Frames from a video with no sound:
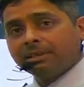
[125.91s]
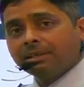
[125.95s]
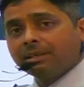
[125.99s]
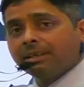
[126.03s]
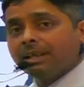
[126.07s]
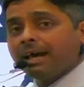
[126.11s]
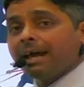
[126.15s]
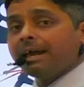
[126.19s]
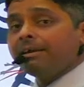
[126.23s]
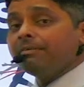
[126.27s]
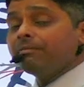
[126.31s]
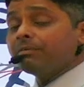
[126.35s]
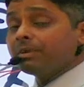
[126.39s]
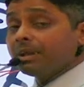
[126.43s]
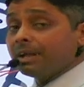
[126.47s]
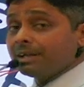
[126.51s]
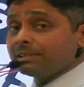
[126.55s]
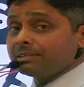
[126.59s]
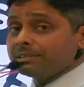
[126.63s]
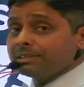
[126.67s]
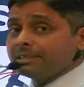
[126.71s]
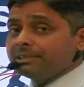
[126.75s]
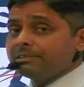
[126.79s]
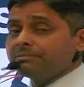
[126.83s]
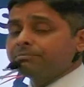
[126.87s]
live
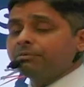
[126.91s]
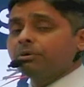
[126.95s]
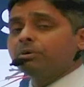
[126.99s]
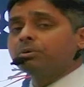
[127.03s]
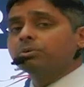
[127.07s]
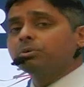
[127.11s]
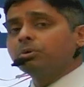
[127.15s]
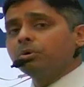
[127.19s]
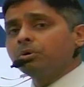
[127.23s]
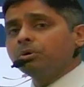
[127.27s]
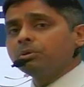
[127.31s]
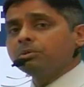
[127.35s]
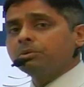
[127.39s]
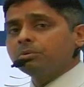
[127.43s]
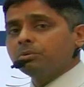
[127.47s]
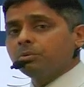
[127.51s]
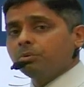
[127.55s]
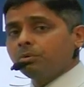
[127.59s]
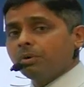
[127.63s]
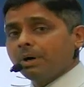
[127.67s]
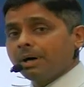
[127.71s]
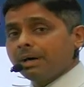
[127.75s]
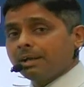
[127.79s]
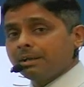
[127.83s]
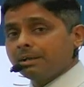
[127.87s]
classes for those
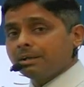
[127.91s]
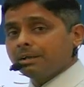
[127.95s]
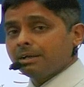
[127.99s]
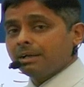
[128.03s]
who are